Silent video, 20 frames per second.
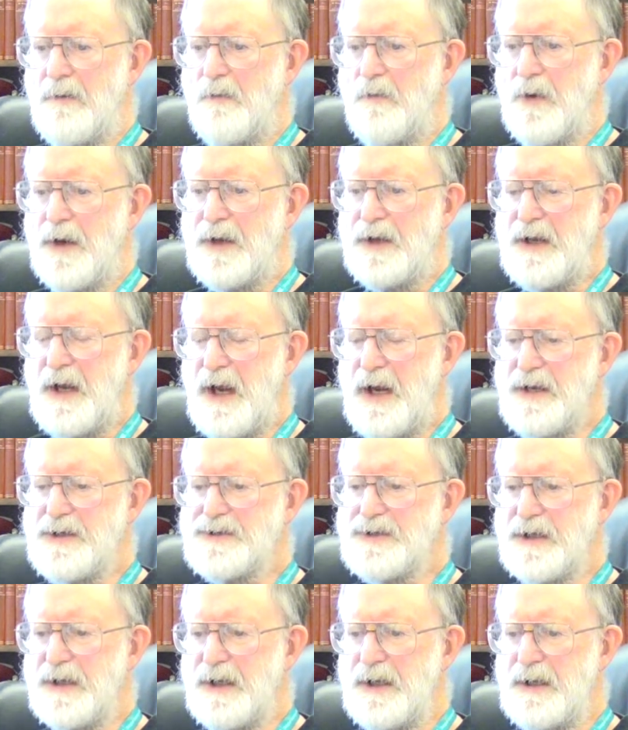would
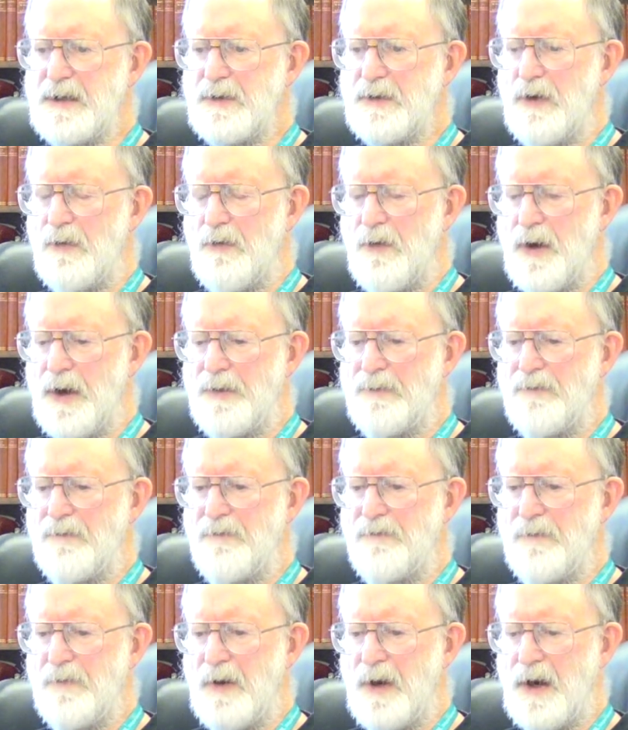occasionally go
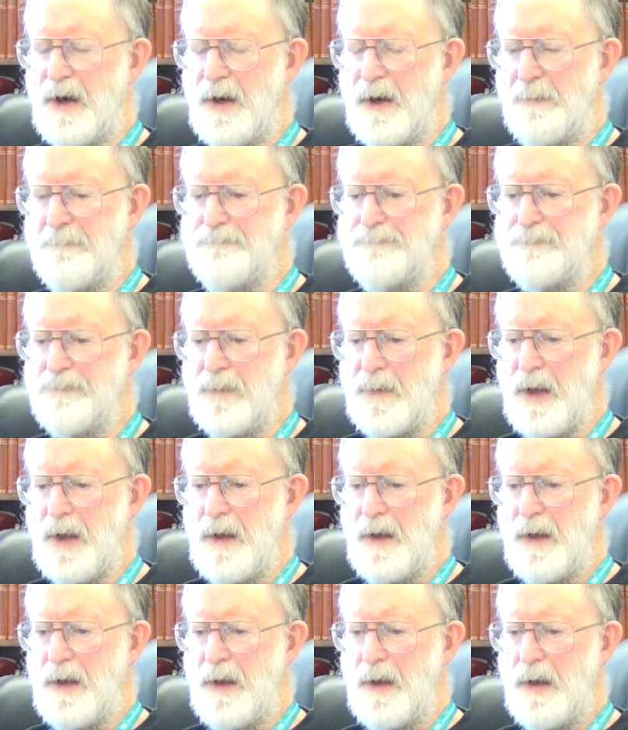on um,
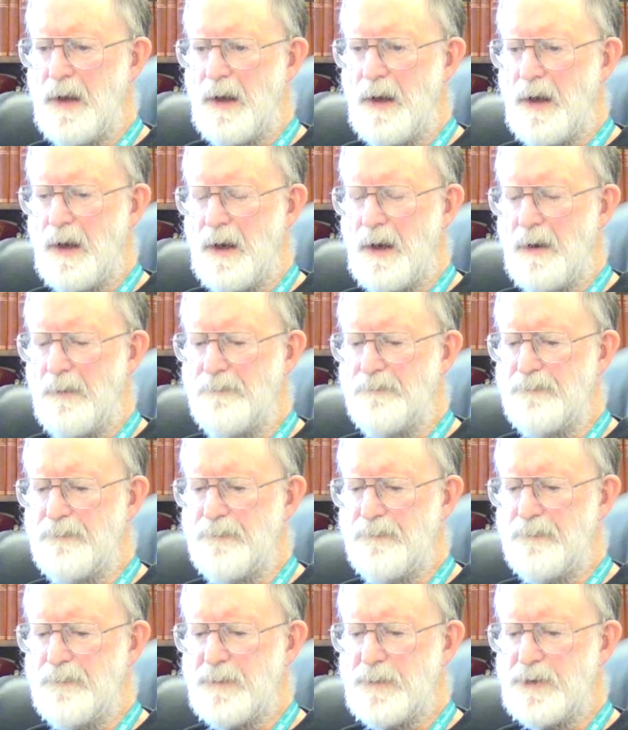uh,
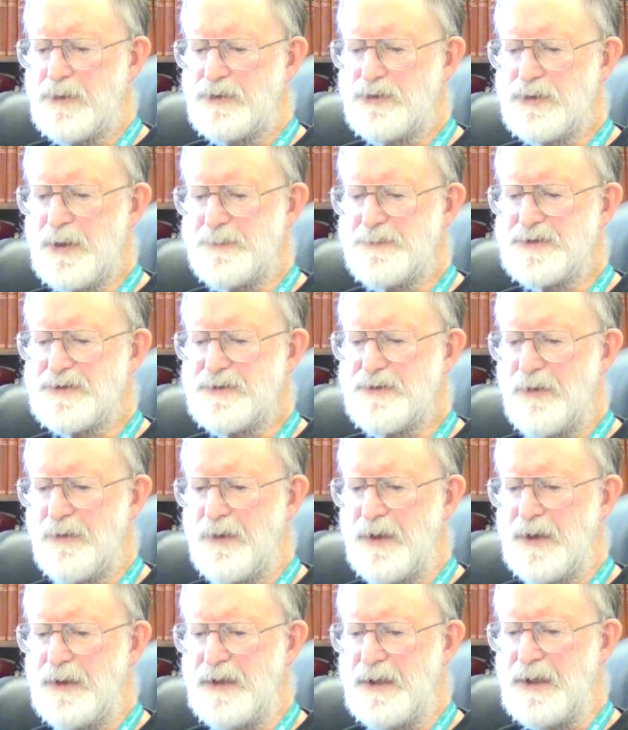trips
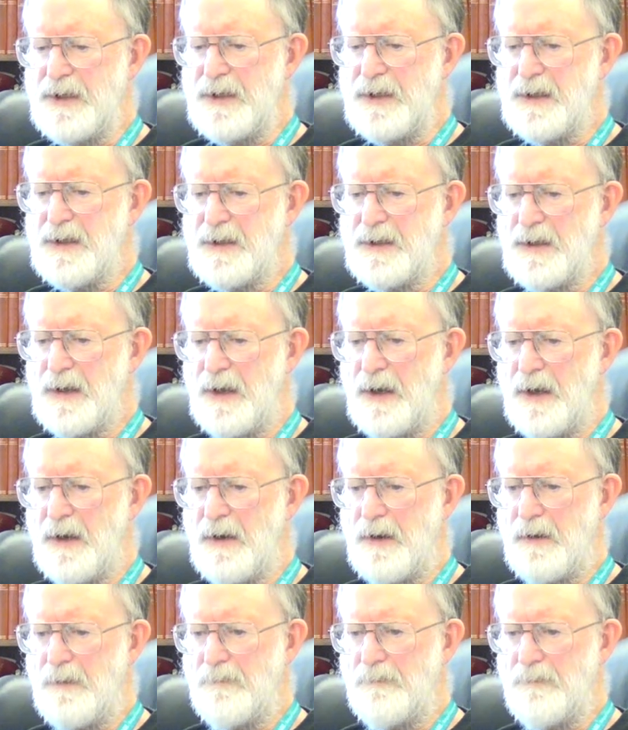during the
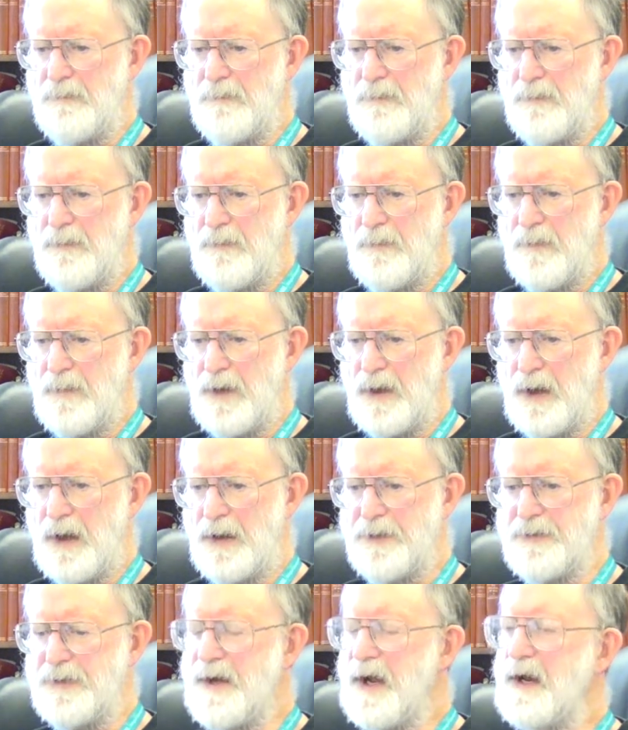uh,
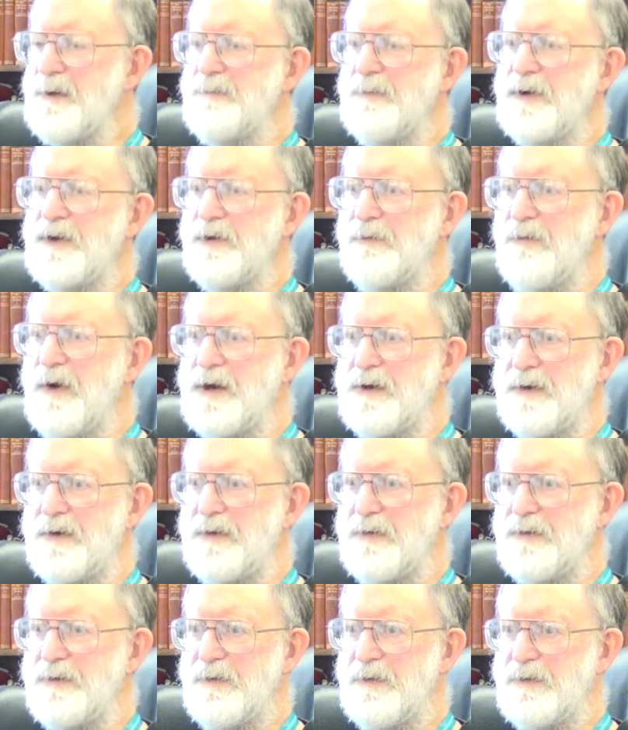other nine, the
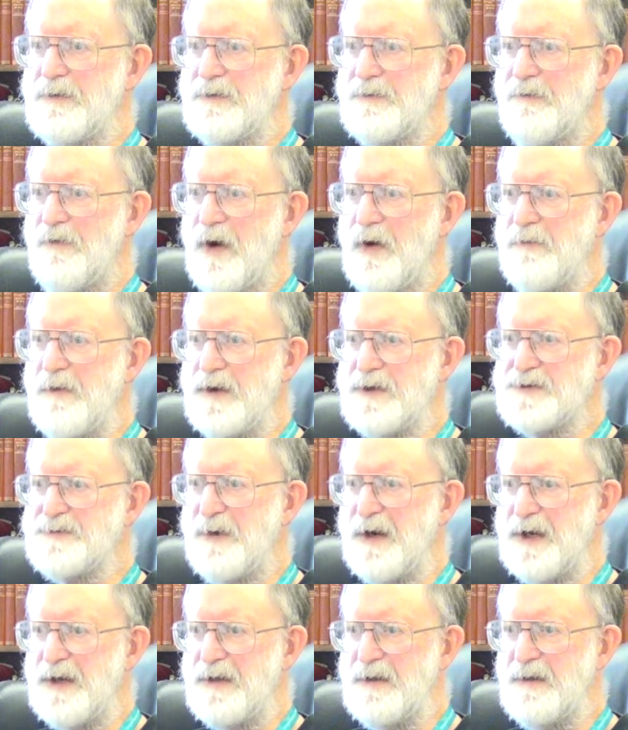winter, fall, winter,
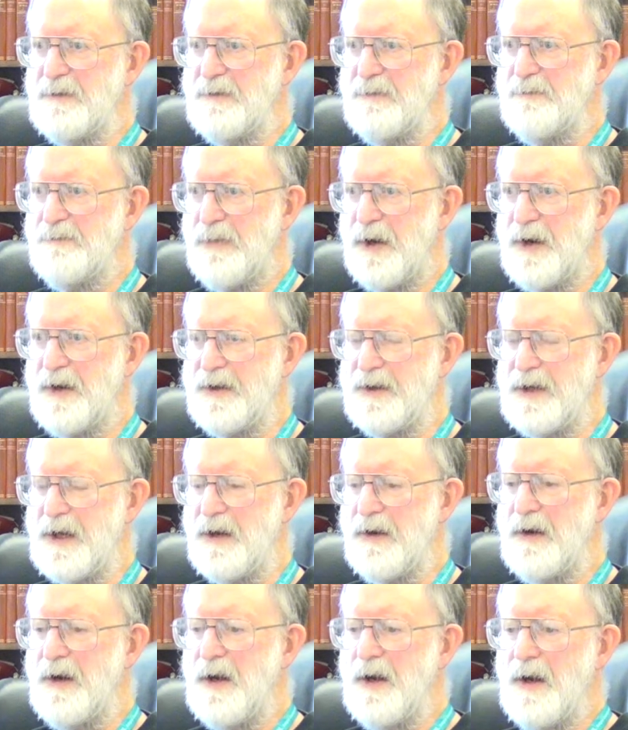spring part of the
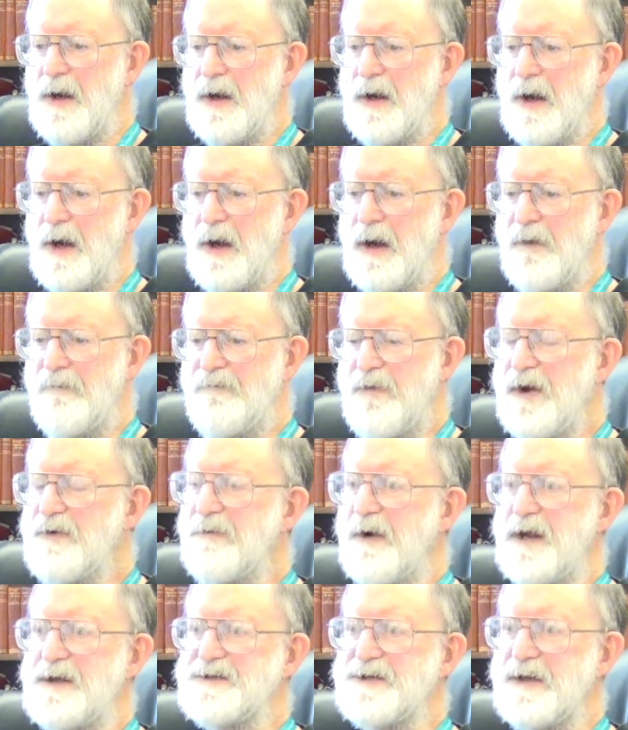year, uh,
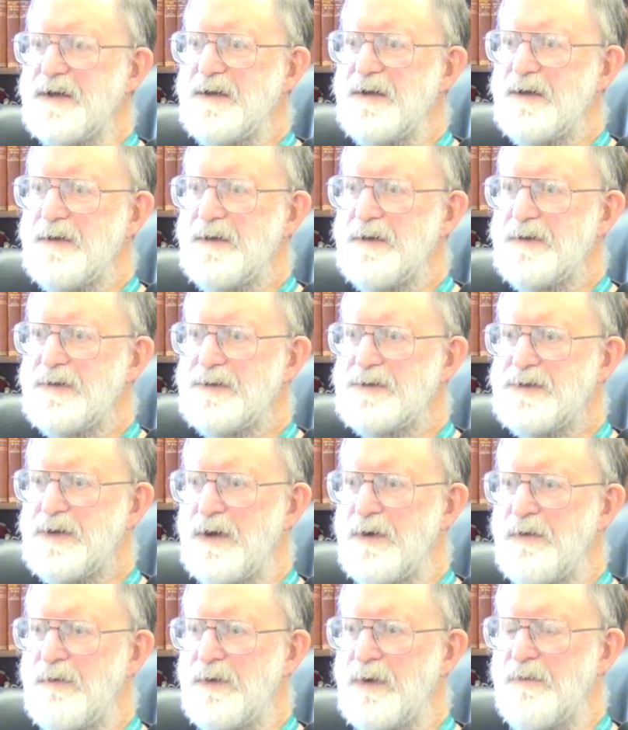fundraising.
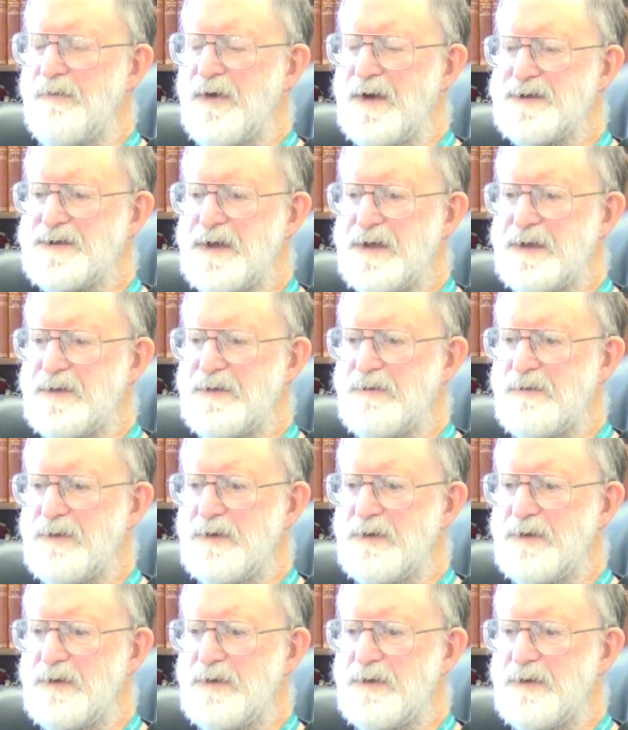So would visit